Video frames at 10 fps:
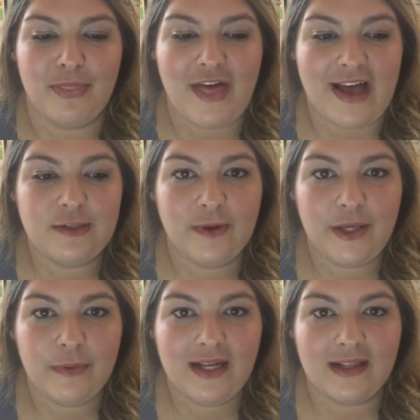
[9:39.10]
that's
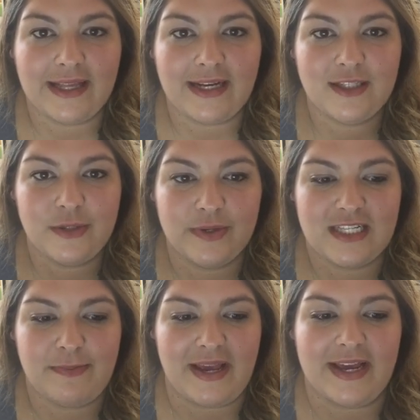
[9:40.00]
what you would click to
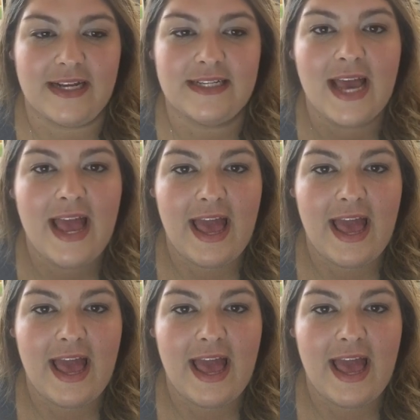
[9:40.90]
expand.